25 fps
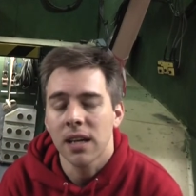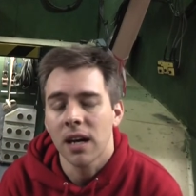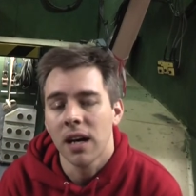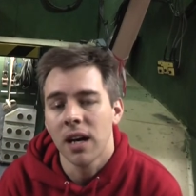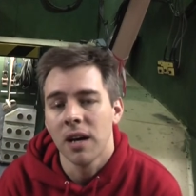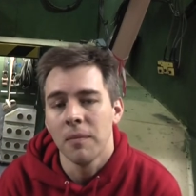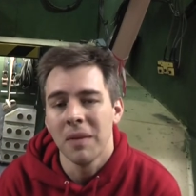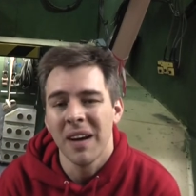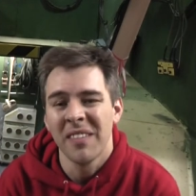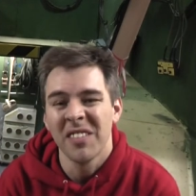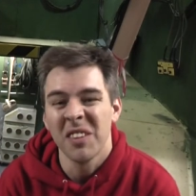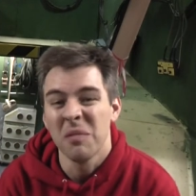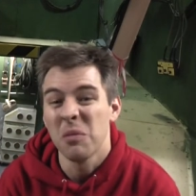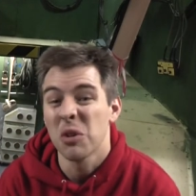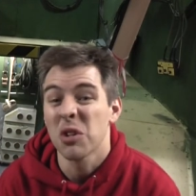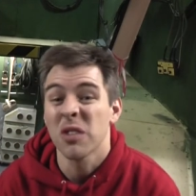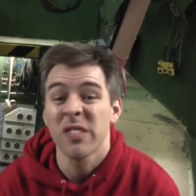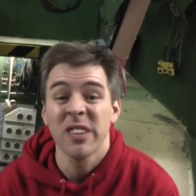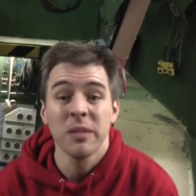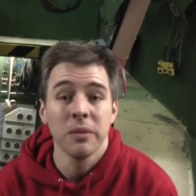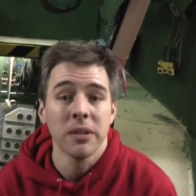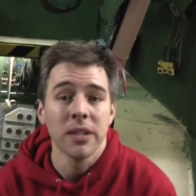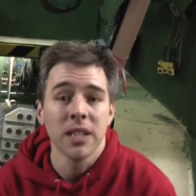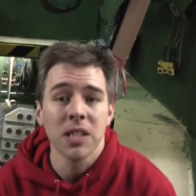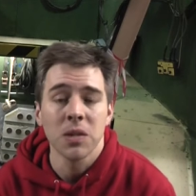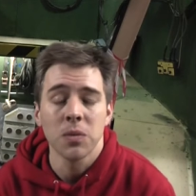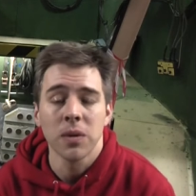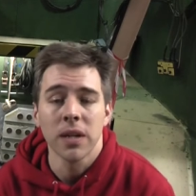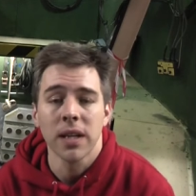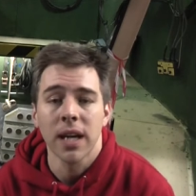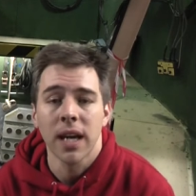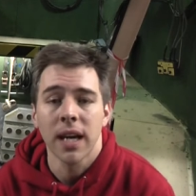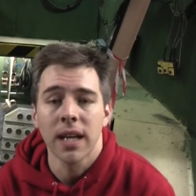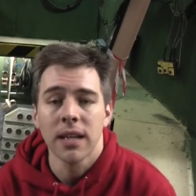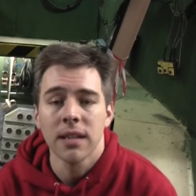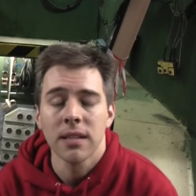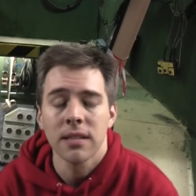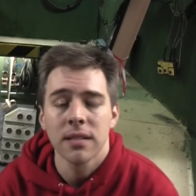Haven't done much filming this
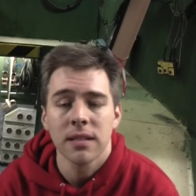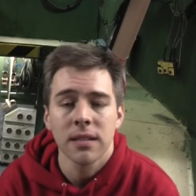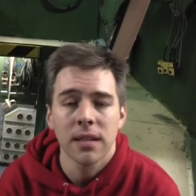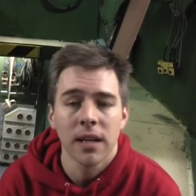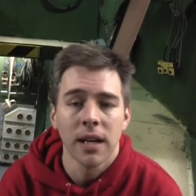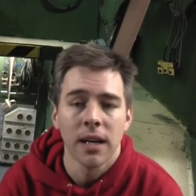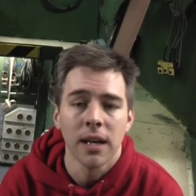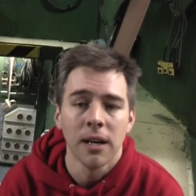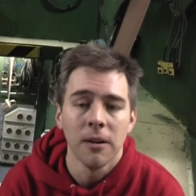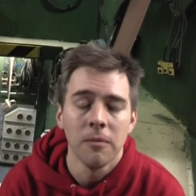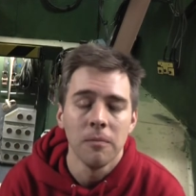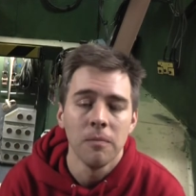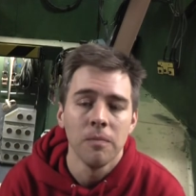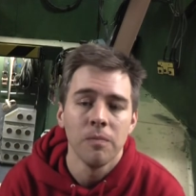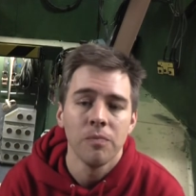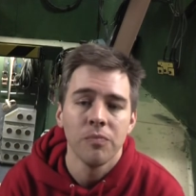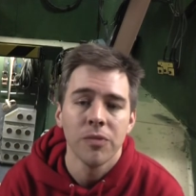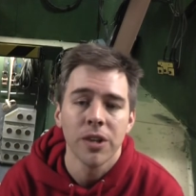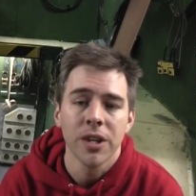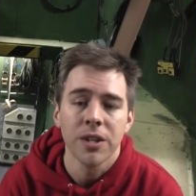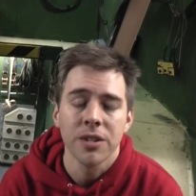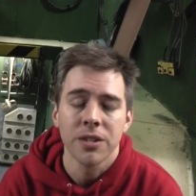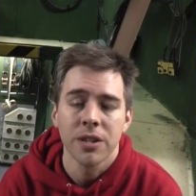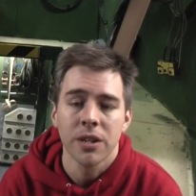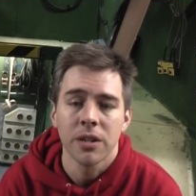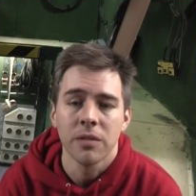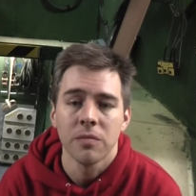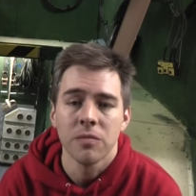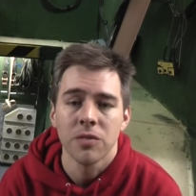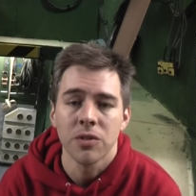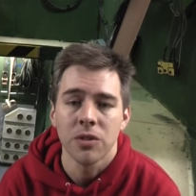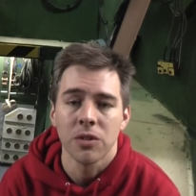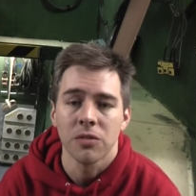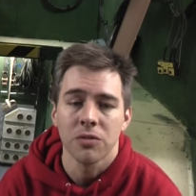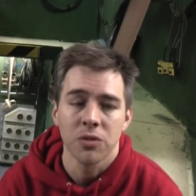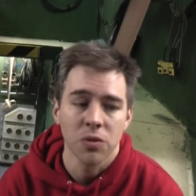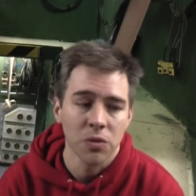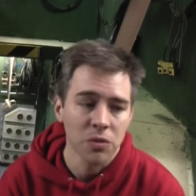weekend in
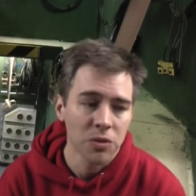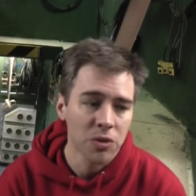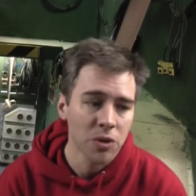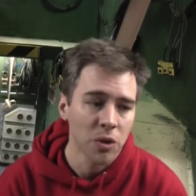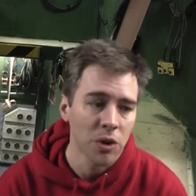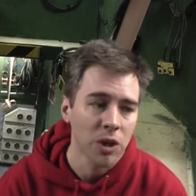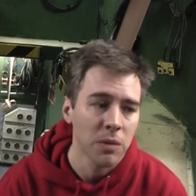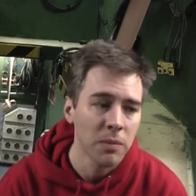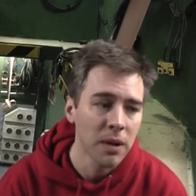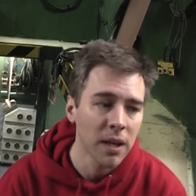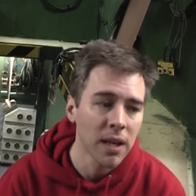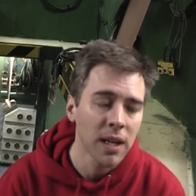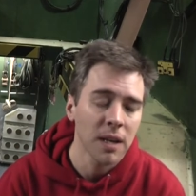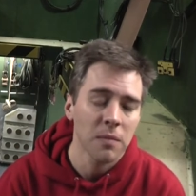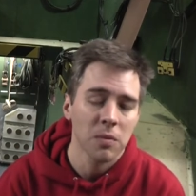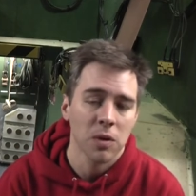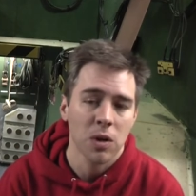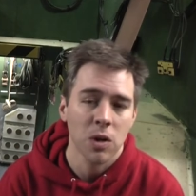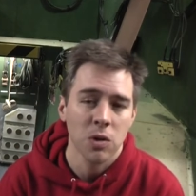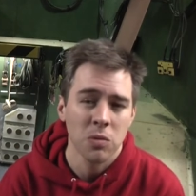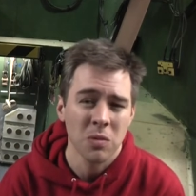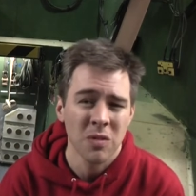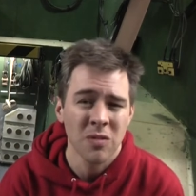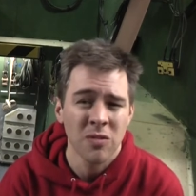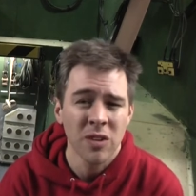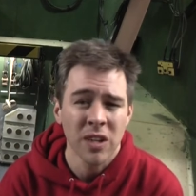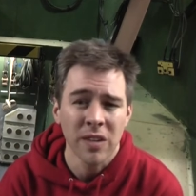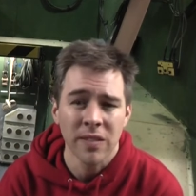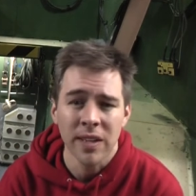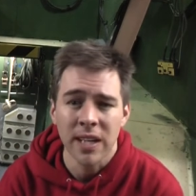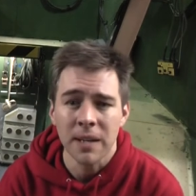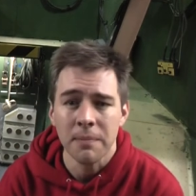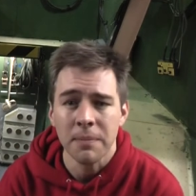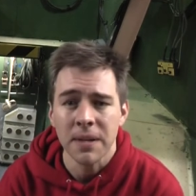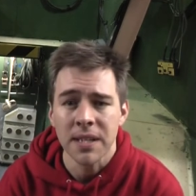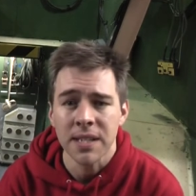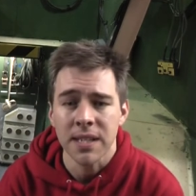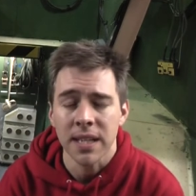terms of sort of documenting it because we've been really,
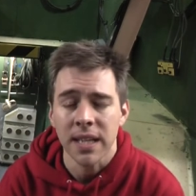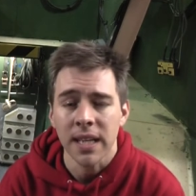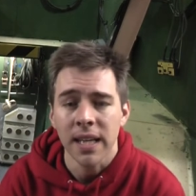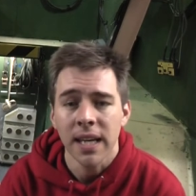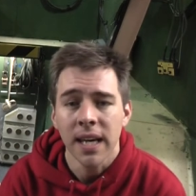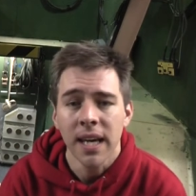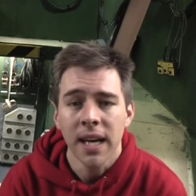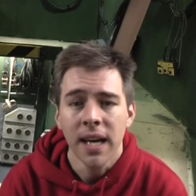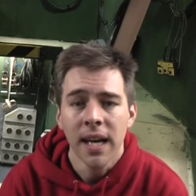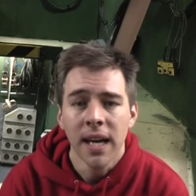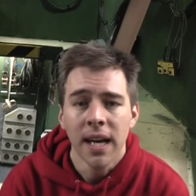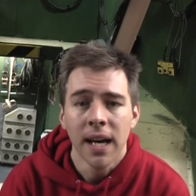really busy,